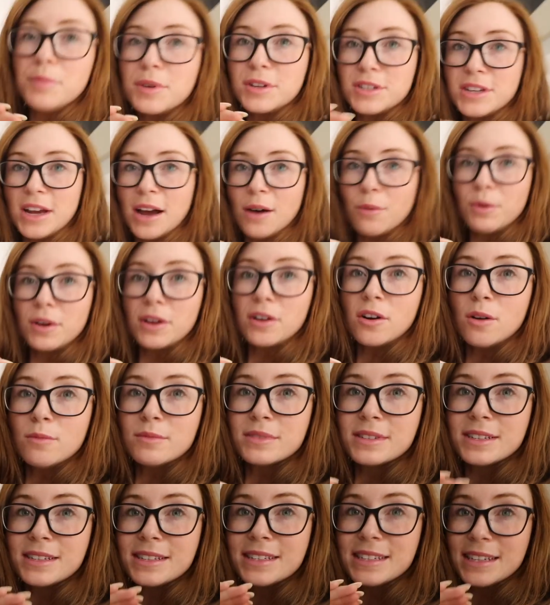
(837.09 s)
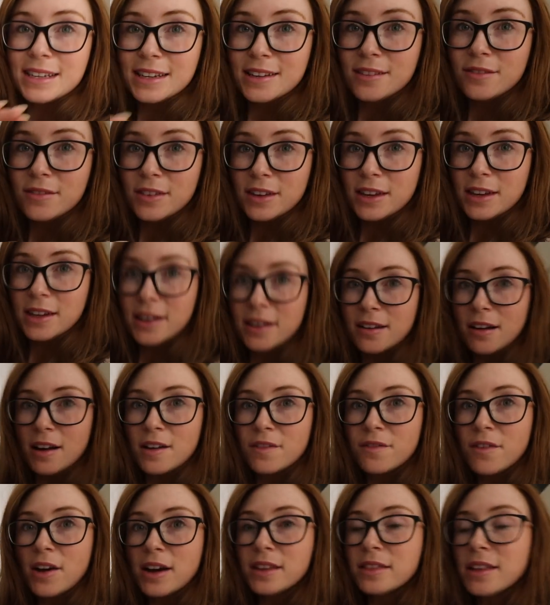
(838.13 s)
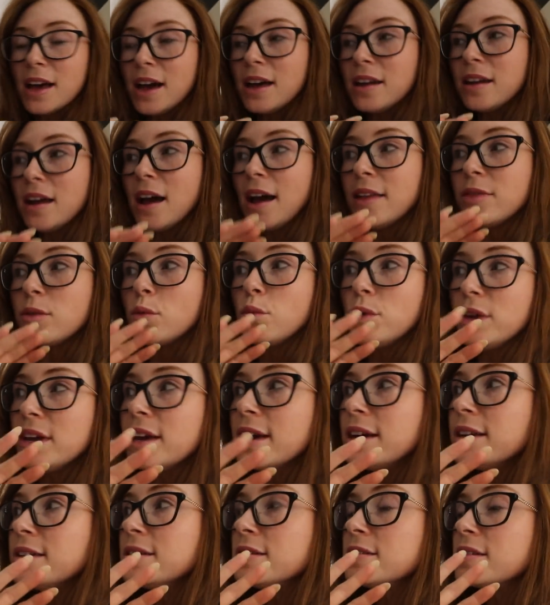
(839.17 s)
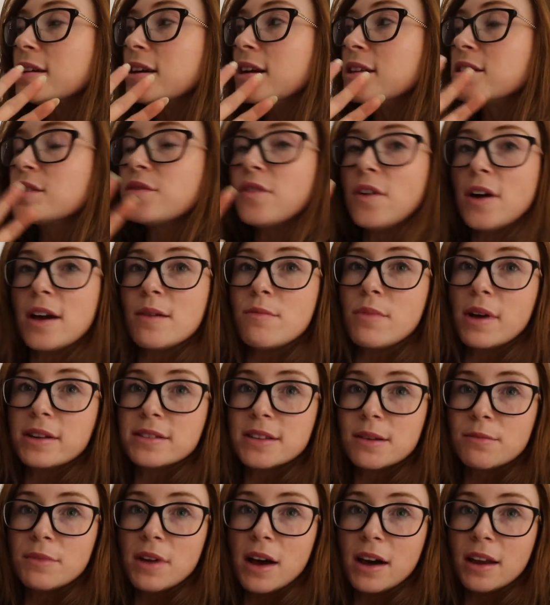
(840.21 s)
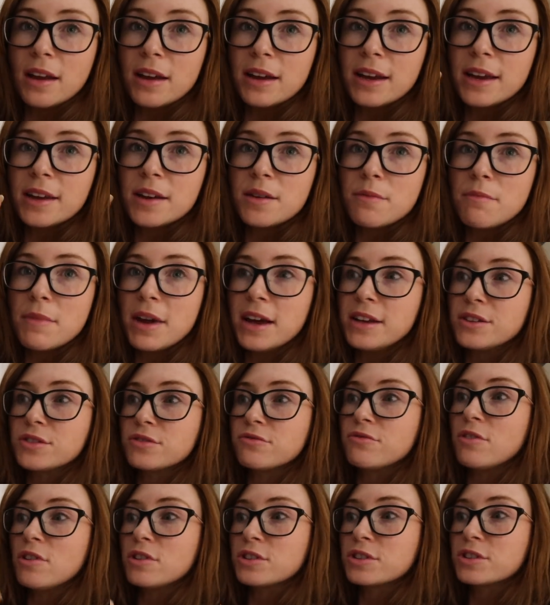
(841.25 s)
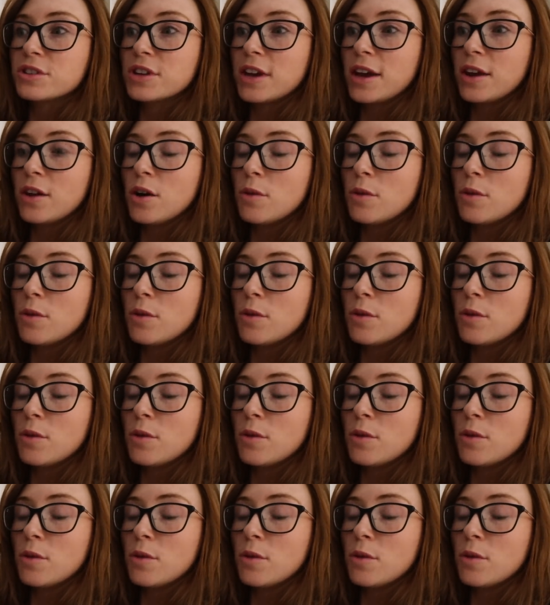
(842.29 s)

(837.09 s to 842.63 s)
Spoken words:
But yeah, when it comes to TV, I find that at the weekend, it's fine because I'm not like in a major rush to get